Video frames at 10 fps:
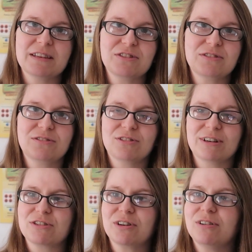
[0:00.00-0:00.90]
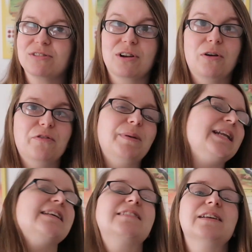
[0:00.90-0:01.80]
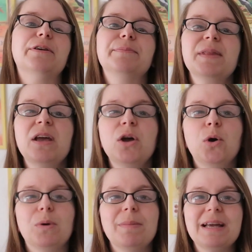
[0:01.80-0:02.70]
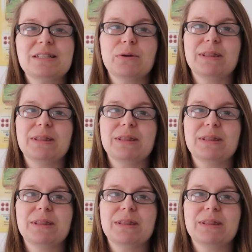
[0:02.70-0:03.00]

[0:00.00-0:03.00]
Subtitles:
They're trying to charge a lot of money. So we make do with